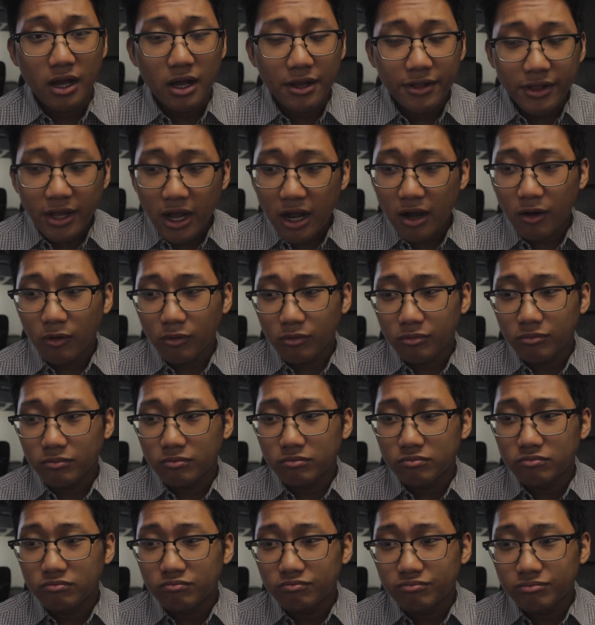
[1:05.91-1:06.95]
Now,
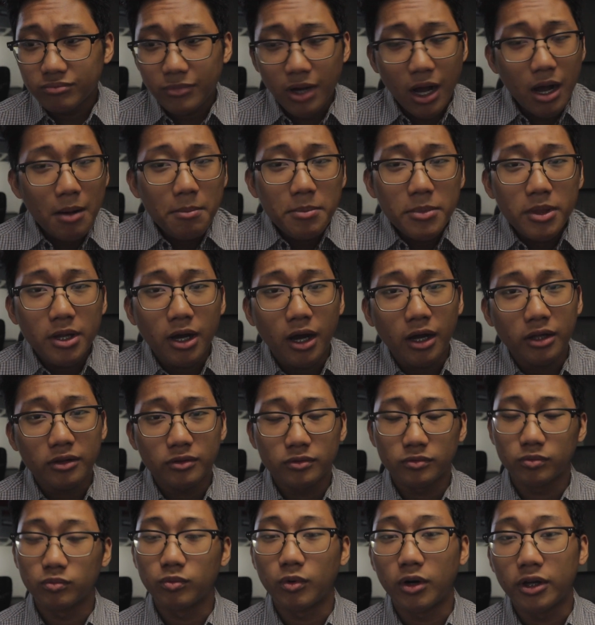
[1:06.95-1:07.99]
I'm not
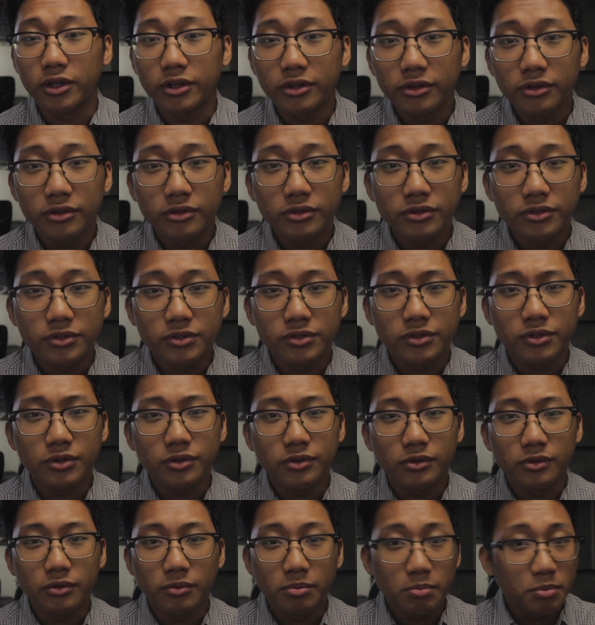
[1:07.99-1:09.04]
one
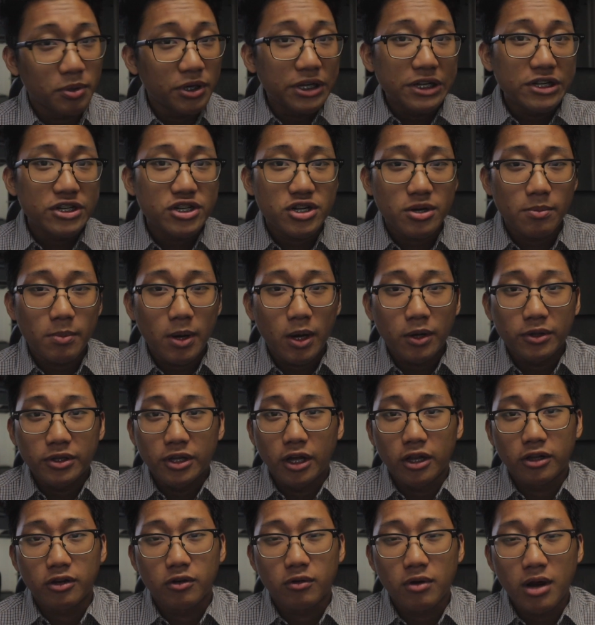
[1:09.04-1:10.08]
to preach about
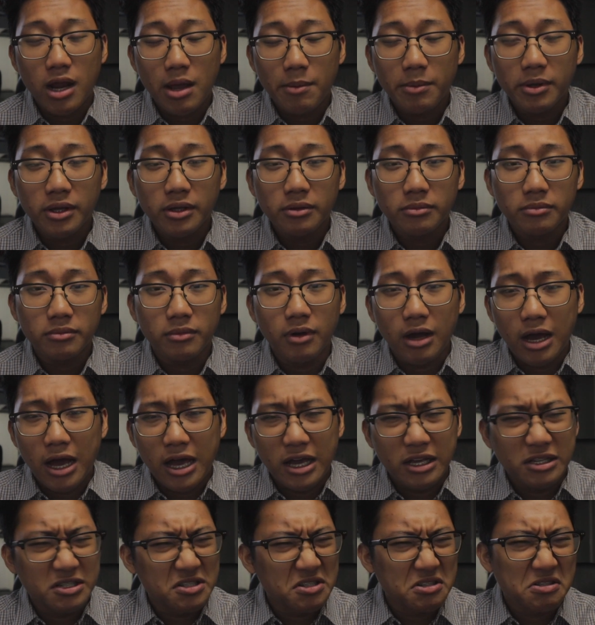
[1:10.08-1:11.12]
not cramming.
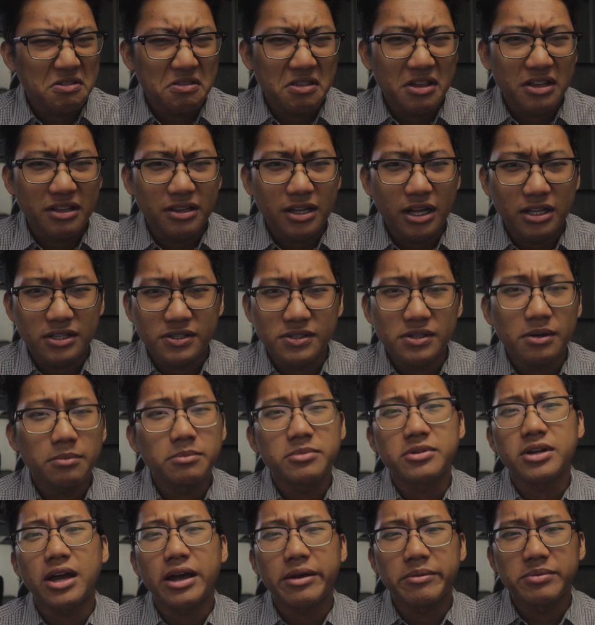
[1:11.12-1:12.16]
I just think that
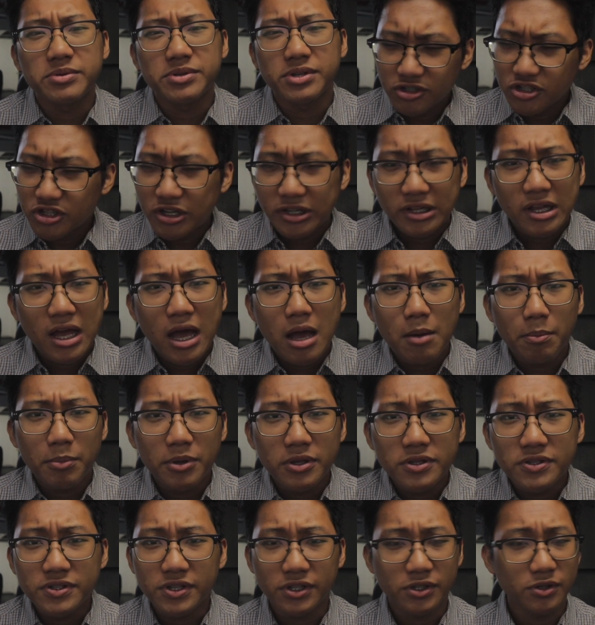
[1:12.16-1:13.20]
sometimes shit
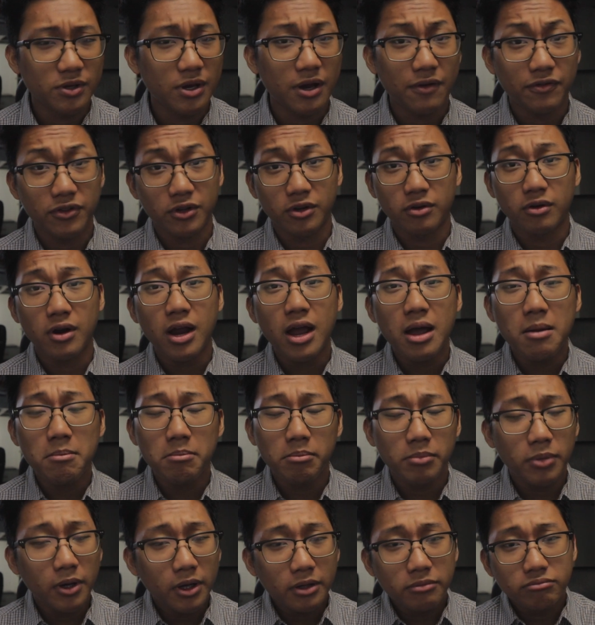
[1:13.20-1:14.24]
happens and you have to
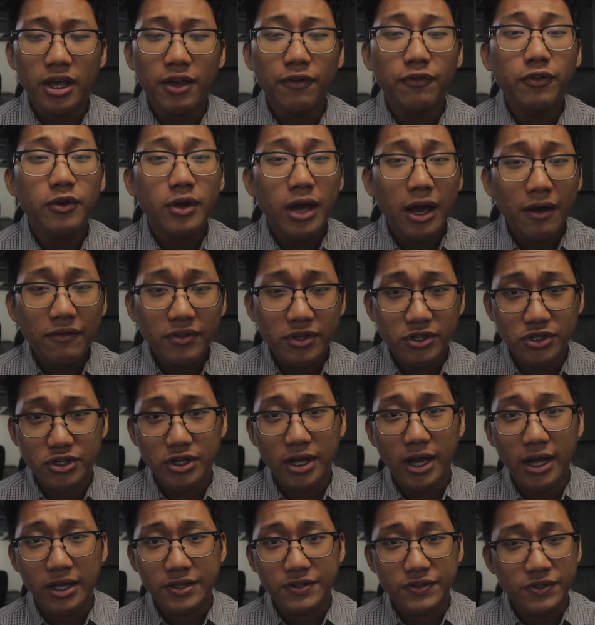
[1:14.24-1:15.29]
cram, but if you have the
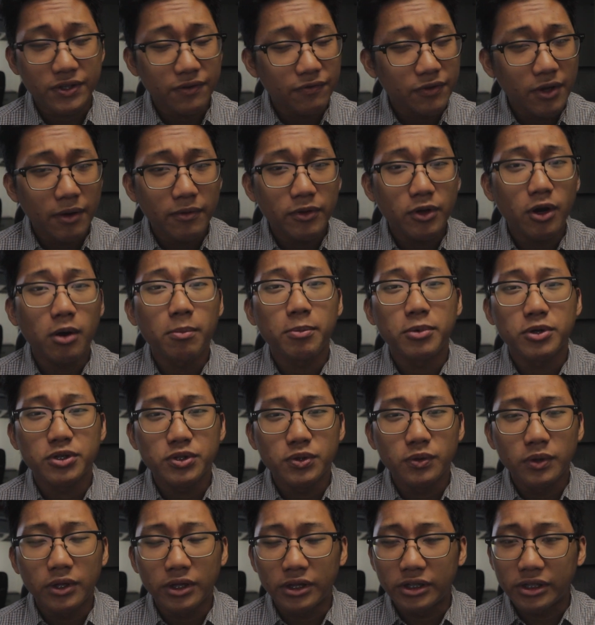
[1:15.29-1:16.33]
chance, if you have the
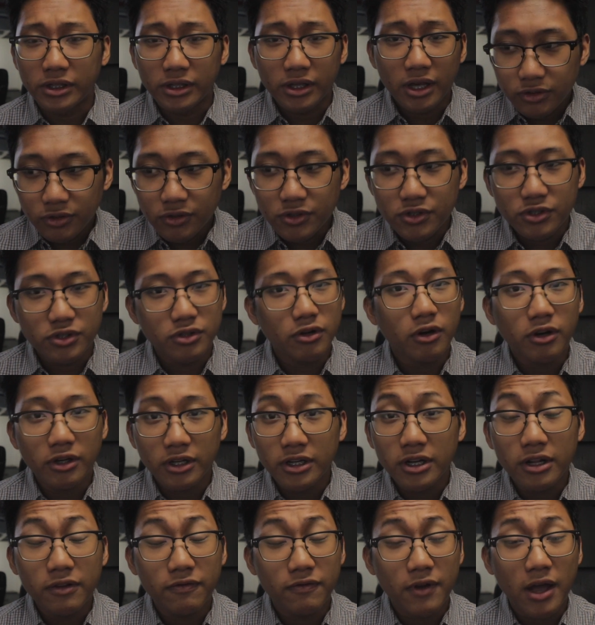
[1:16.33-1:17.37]
opportunity to start
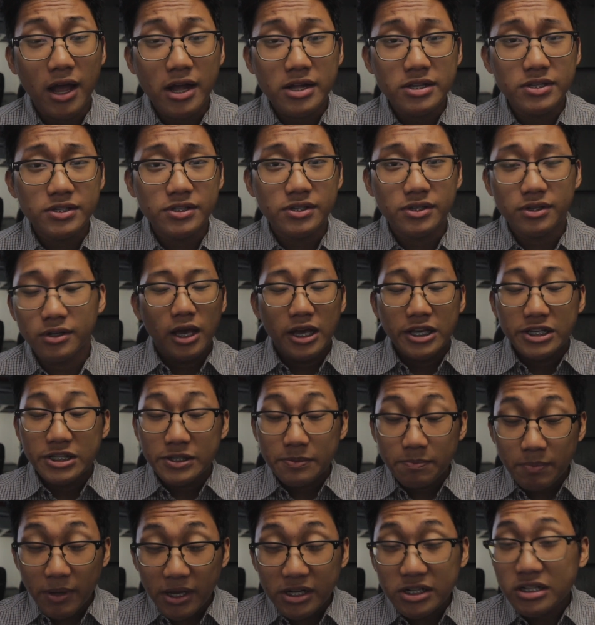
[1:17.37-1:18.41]
in advance,
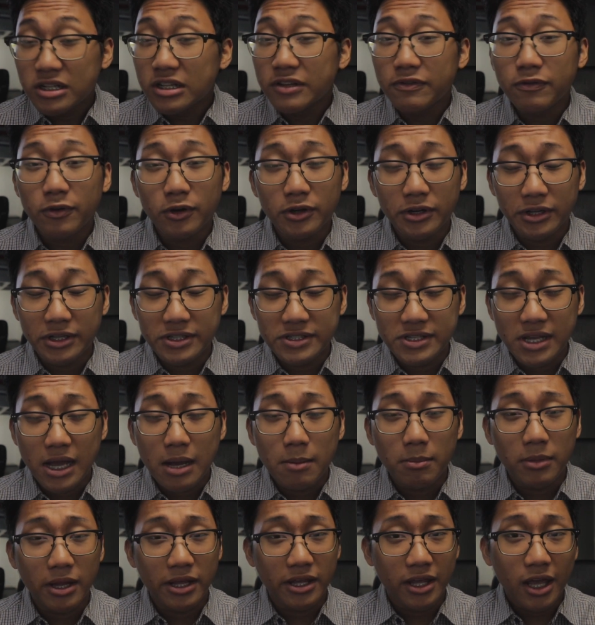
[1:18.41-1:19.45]
especially for an
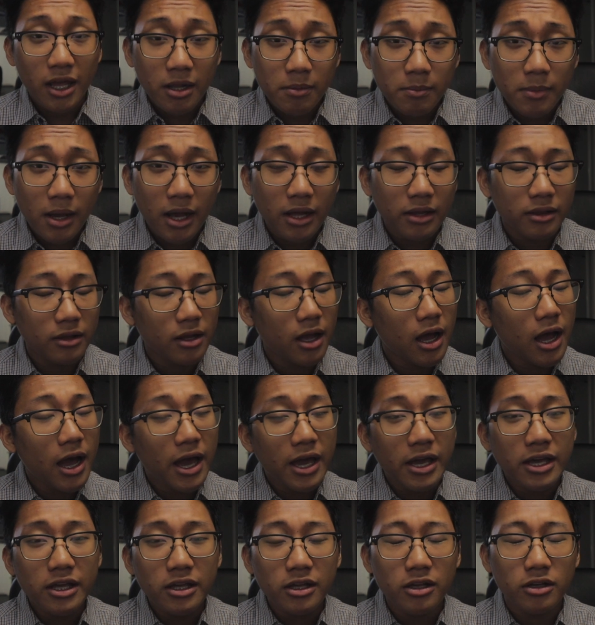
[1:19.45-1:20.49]
exam like NMAT,
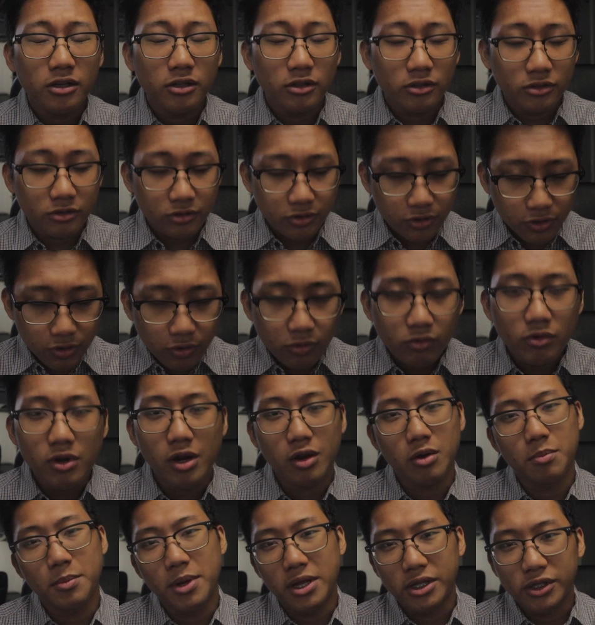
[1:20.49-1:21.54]
I do
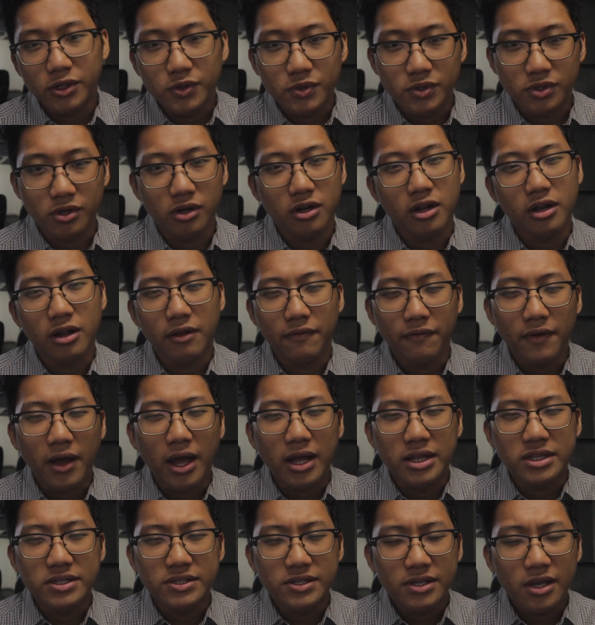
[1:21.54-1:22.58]
recommend you start in
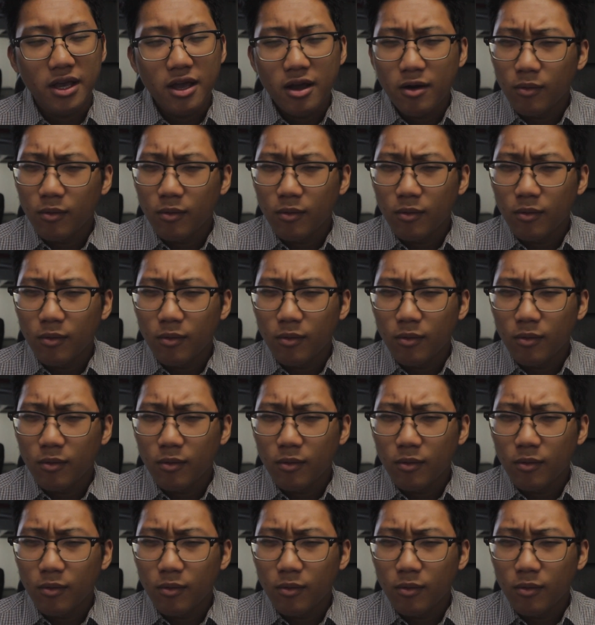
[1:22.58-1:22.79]
advance.